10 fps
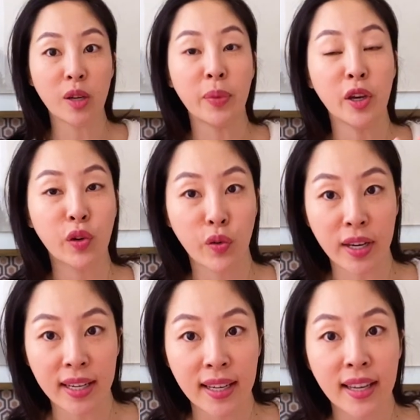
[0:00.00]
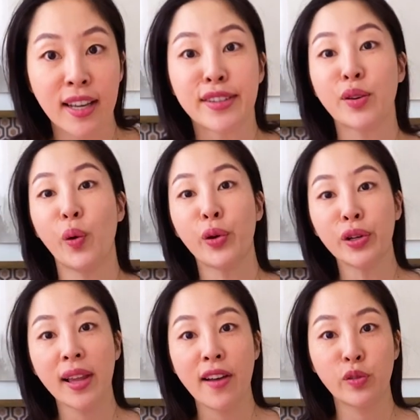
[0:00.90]
to appear greedy. So all
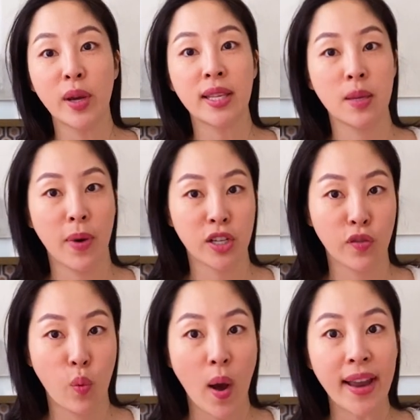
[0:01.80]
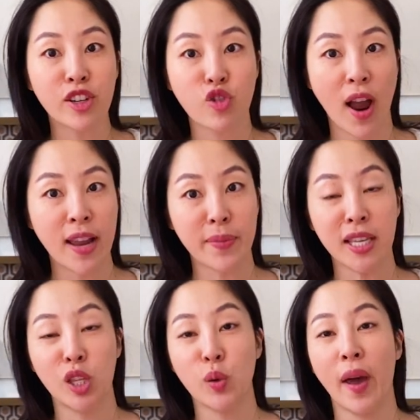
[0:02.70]
you're left with is a bunch of white dry
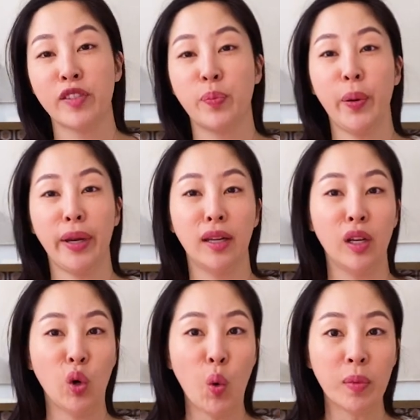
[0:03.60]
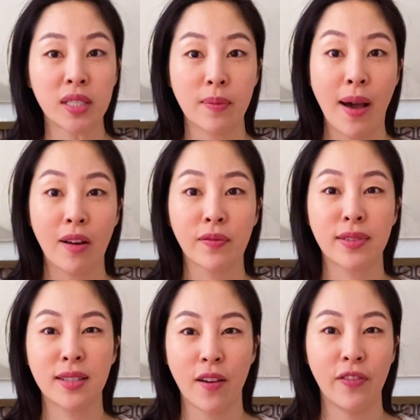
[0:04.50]
meat that you have to put an enormous amount of
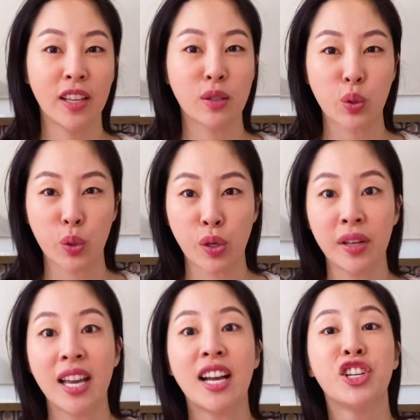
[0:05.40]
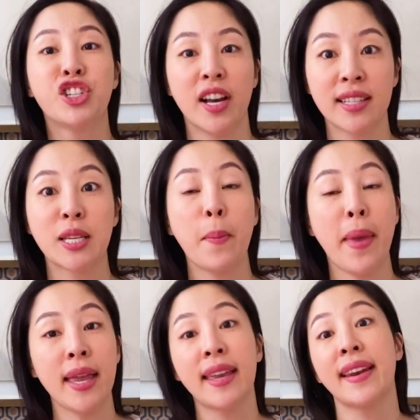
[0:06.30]
stuffing and sauce on just to
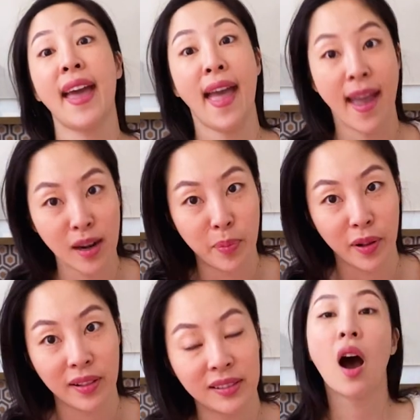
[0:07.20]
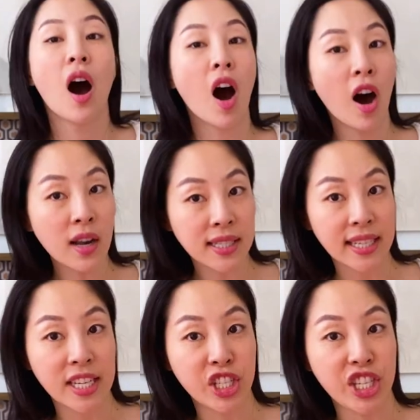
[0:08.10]
make it edible. our
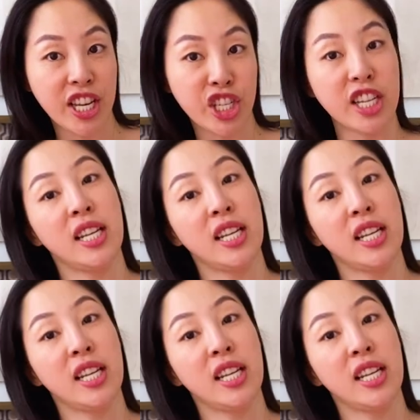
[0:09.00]
signature dish